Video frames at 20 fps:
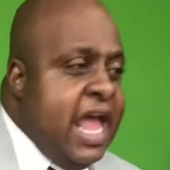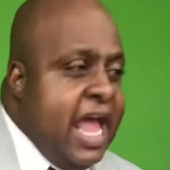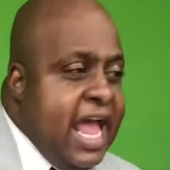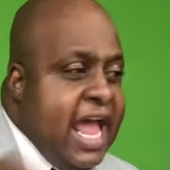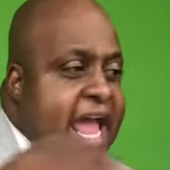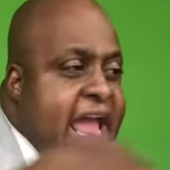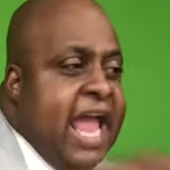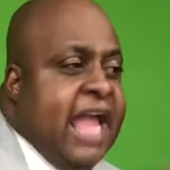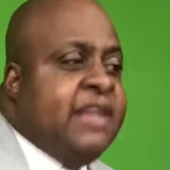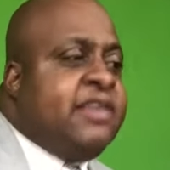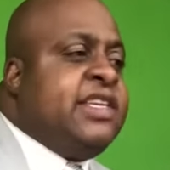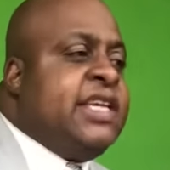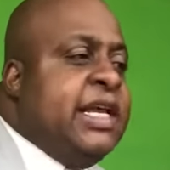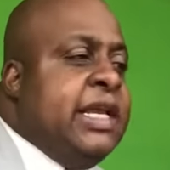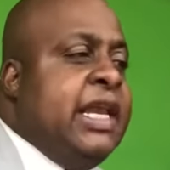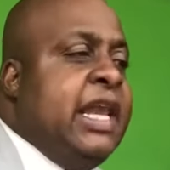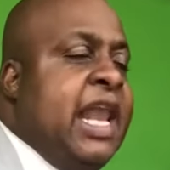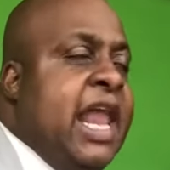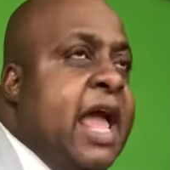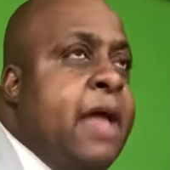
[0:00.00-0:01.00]
and
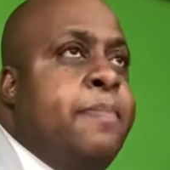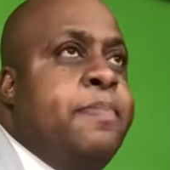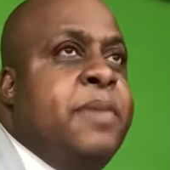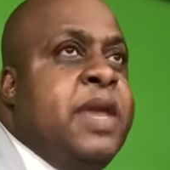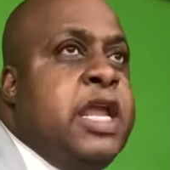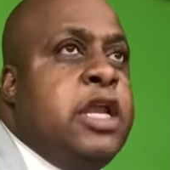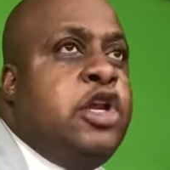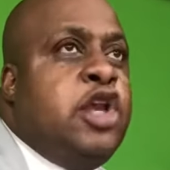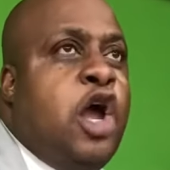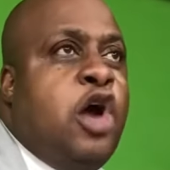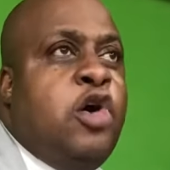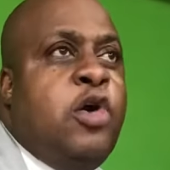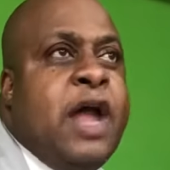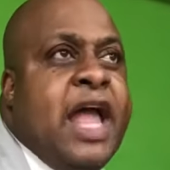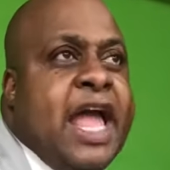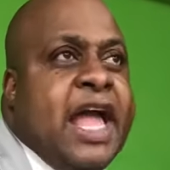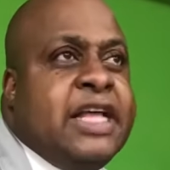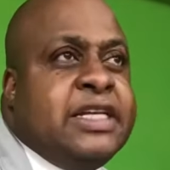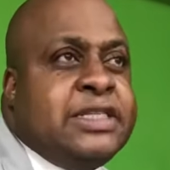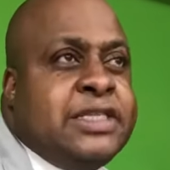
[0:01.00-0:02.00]
to let me know,
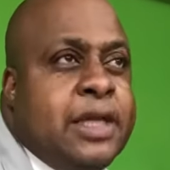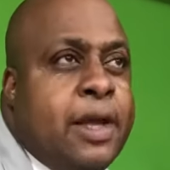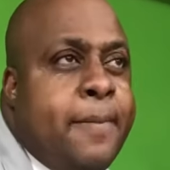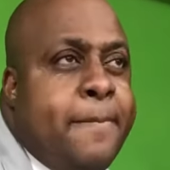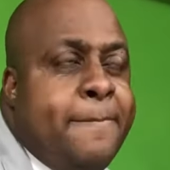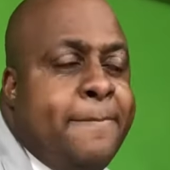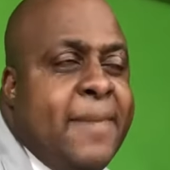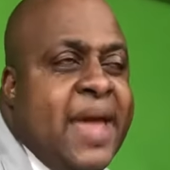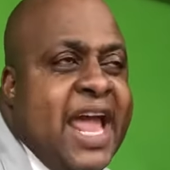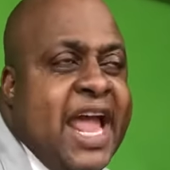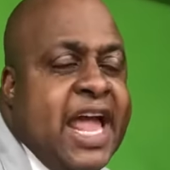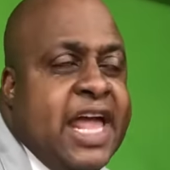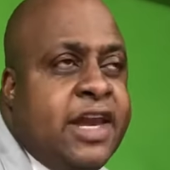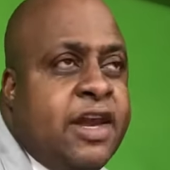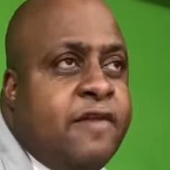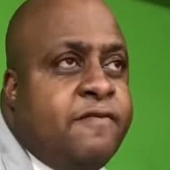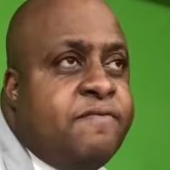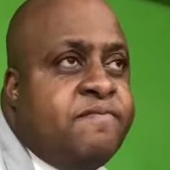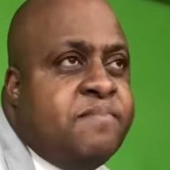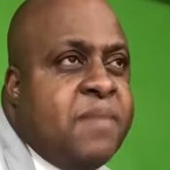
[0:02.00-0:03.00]
as the man
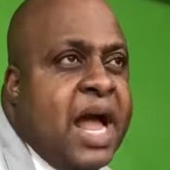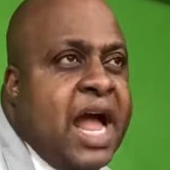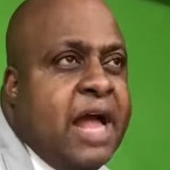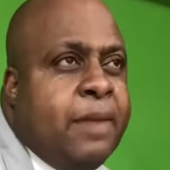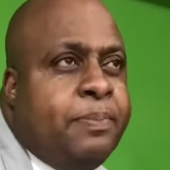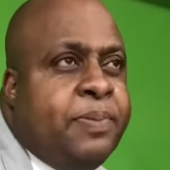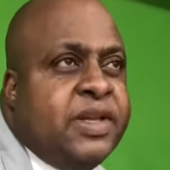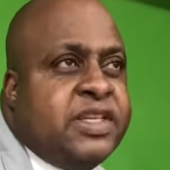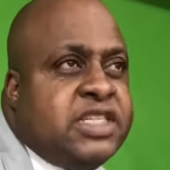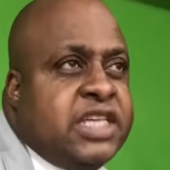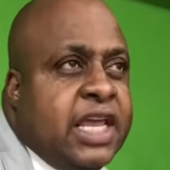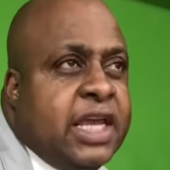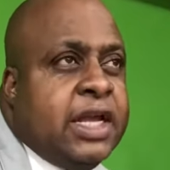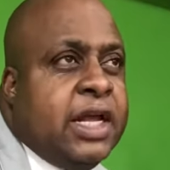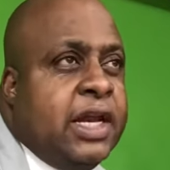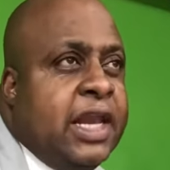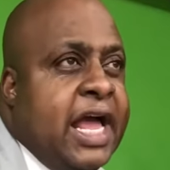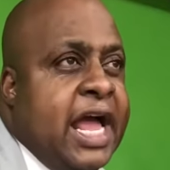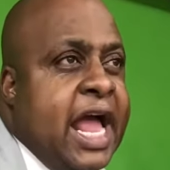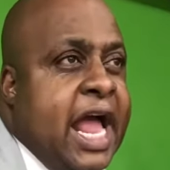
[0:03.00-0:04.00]
of my
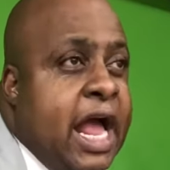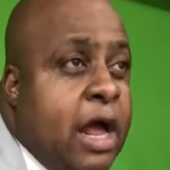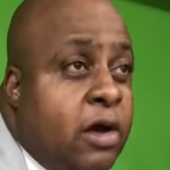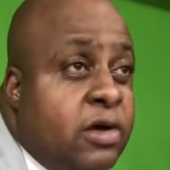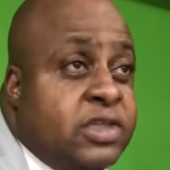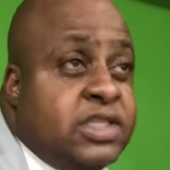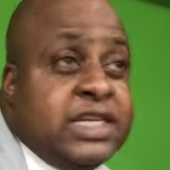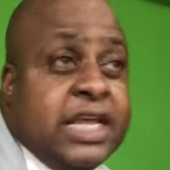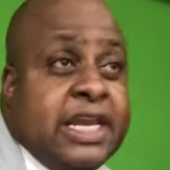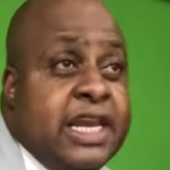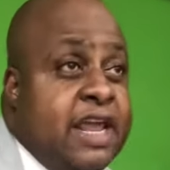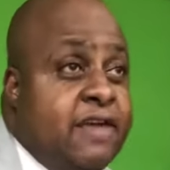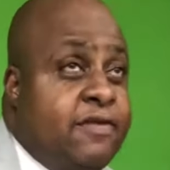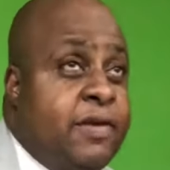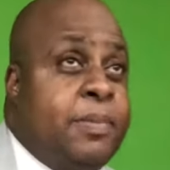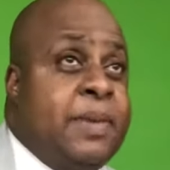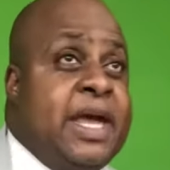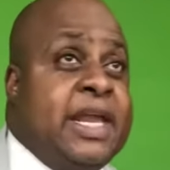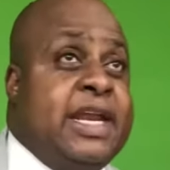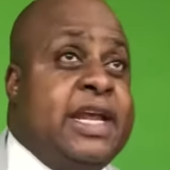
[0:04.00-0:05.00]
particular house, and
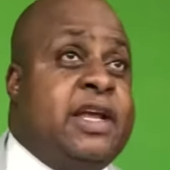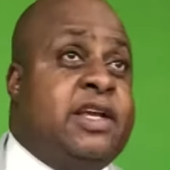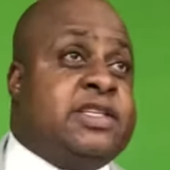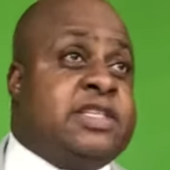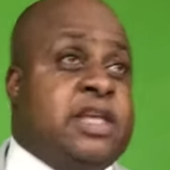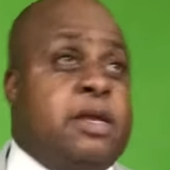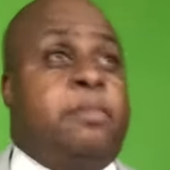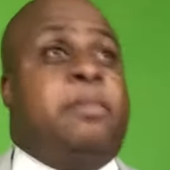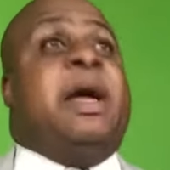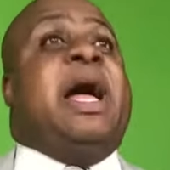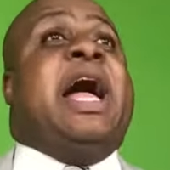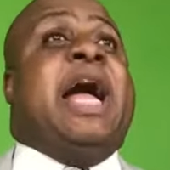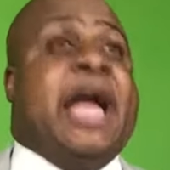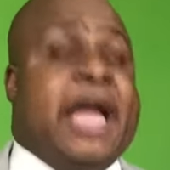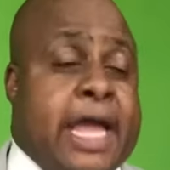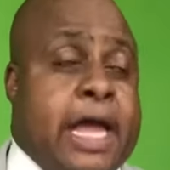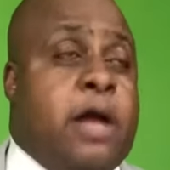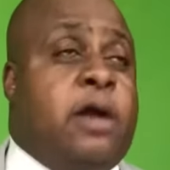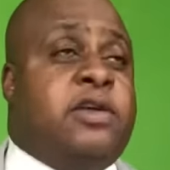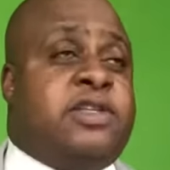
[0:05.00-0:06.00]
everybody else in my
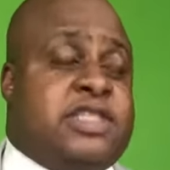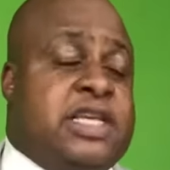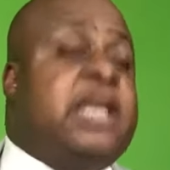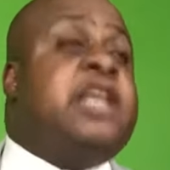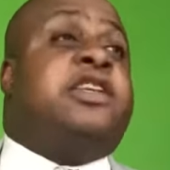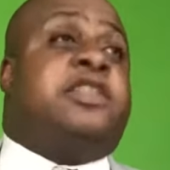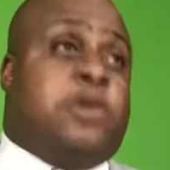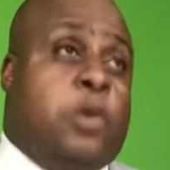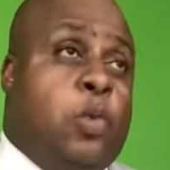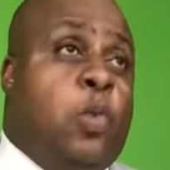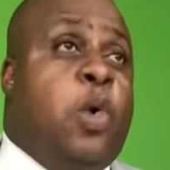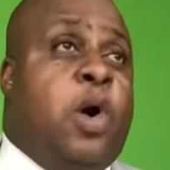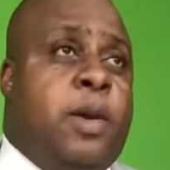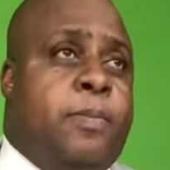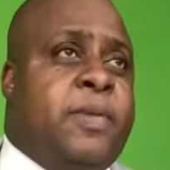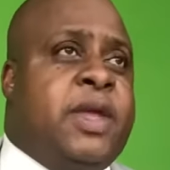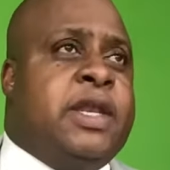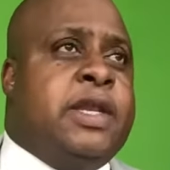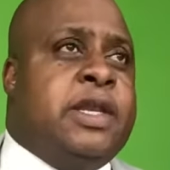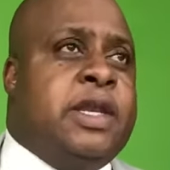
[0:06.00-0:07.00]
house is a
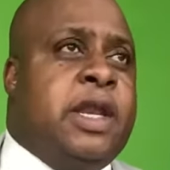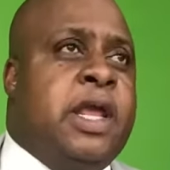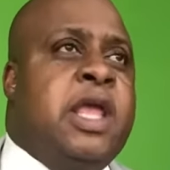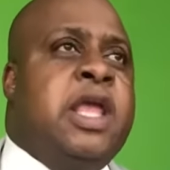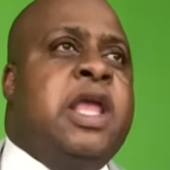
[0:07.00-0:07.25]
woman,